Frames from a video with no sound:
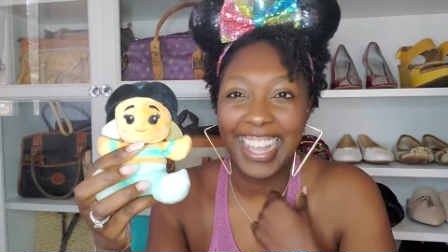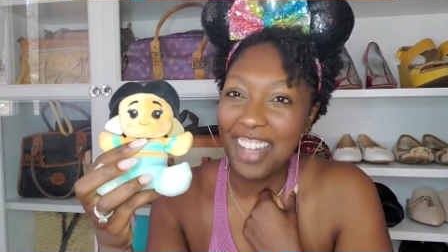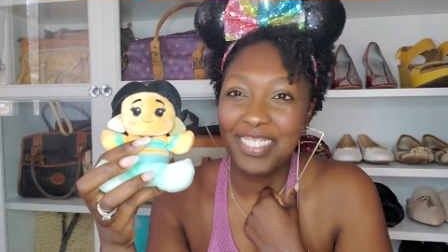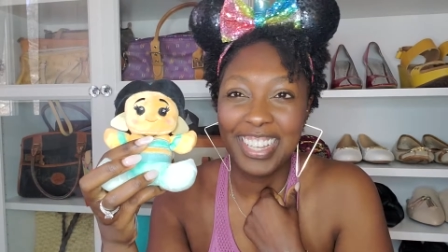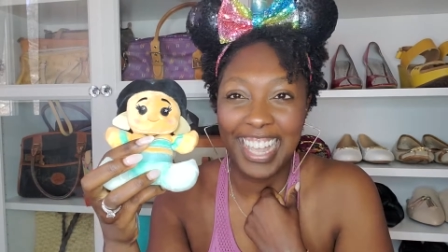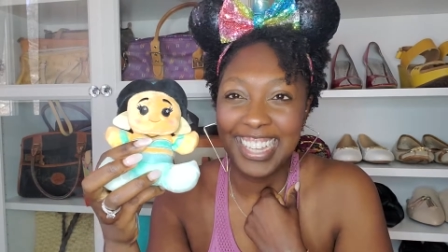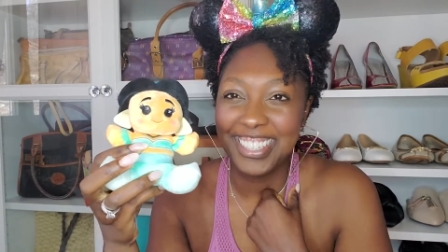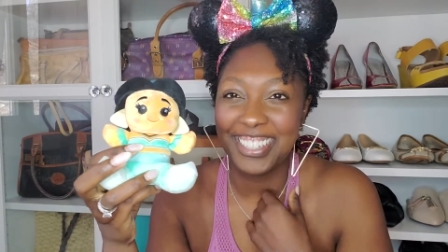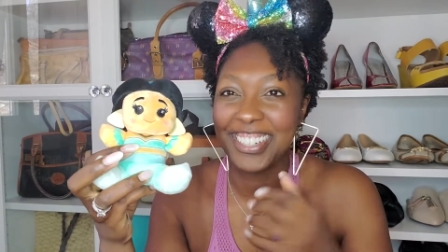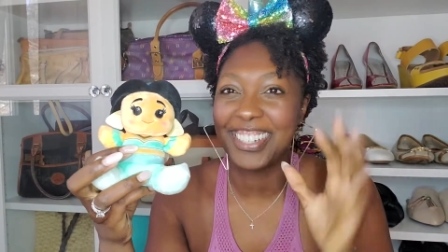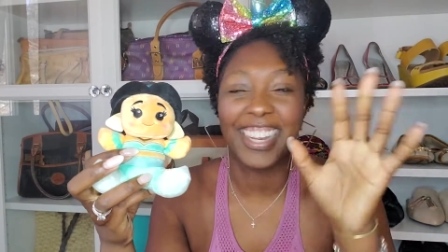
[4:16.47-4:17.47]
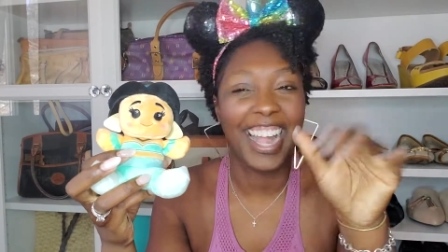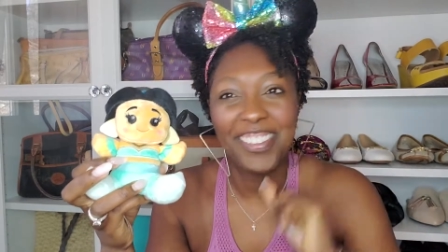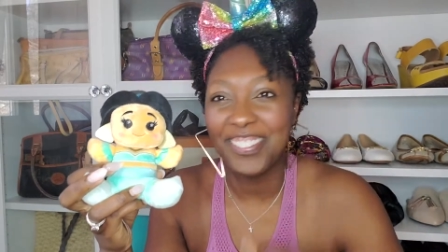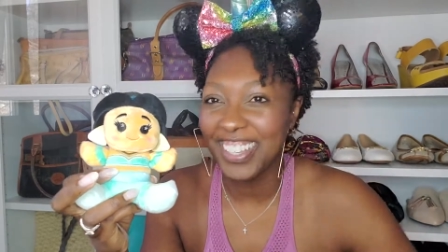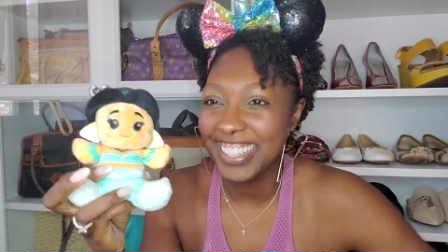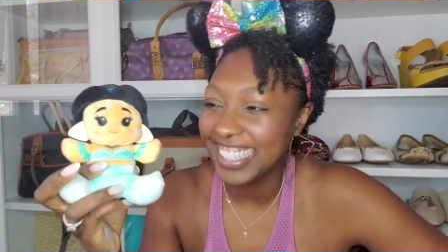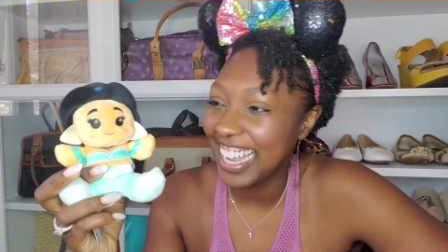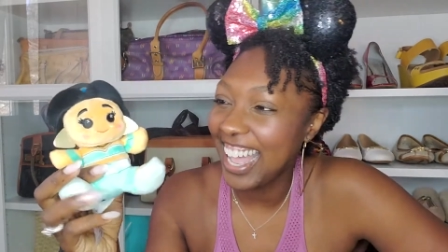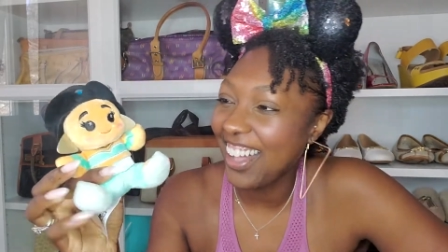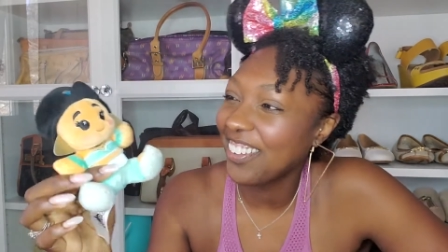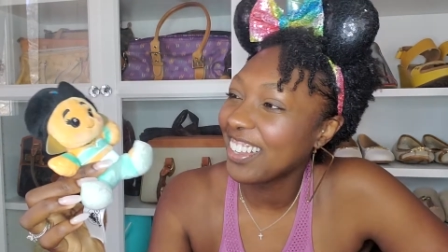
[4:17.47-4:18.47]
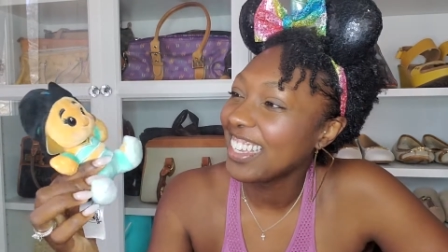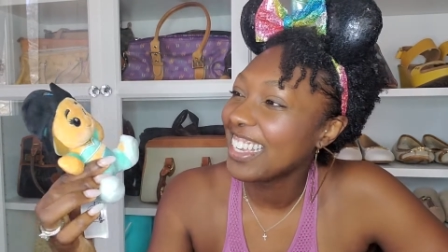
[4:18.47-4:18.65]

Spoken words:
I'm a gangster. I felt it out.